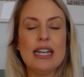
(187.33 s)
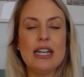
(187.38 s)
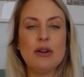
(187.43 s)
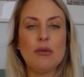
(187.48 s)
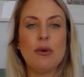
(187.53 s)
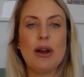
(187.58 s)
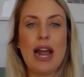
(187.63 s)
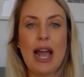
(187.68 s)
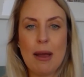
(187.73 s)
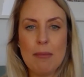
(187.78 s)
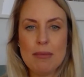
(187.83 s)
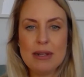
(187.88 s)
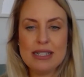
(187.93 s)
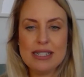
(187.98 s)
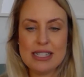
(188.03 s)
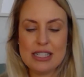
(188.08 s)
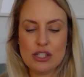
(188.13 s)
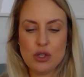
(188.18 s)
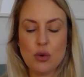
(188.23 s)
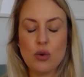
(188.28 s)
what happens
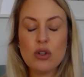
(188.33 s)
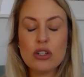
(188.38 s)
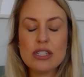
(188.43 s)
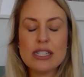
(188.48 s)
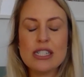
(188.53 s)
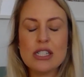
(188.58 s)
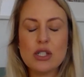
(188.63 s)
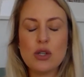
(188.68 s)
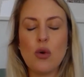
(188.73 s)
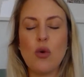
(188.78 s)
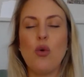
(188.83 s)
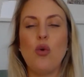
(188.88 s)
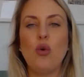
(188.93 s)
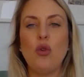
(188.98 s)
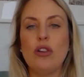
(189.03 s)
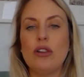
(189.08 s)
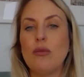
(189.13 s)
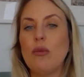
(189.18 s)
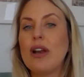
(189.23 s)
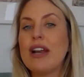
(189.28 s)
is your soul,
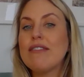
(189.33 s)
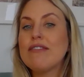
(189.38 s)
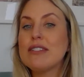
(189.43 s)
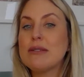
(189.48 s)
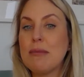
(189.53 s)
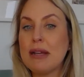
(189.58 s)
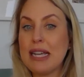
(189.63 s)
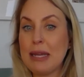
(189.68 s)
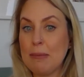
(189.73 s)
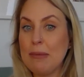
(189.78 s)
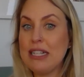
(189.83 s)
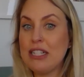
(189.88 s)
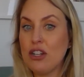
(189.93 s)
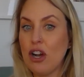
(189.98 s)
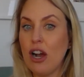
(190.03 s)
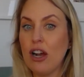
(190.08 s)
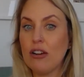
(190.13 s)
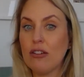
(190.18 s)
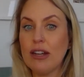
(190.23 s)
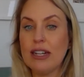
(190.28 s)
whatever's making me
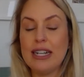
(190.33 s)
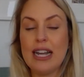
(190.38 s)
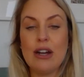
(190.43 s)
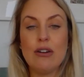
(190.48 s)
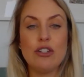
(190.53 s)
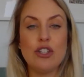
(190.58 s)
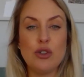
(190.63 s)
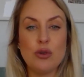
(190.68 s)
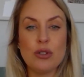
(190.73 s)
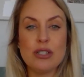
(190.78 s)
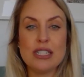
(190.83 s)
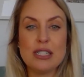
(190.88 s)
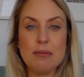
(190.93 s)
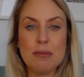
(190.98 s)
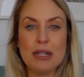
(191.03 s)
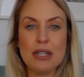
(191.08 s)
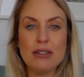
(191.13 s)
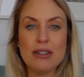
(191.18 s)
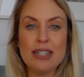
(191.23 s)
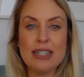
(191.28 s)
talk right now, and your
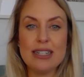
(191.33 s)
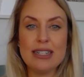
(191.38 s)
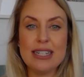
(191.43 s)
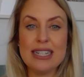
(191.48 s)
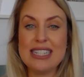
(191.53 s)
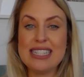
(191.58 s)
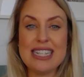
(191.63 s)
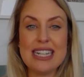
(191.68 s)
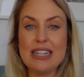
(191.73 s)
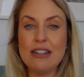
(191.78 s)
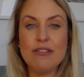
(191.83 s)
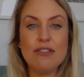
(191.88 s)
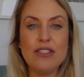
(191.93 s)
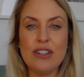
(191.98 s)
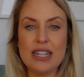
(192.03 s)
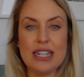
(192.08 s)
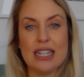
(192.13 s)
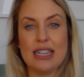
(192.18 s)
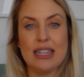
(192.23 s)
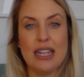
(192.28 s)
spirit is
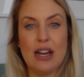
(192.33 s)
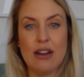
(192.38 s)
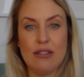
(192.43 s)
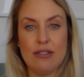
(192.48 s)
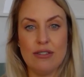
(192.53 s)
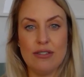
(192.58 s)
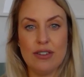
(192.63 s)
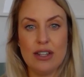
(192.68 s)
infinite love.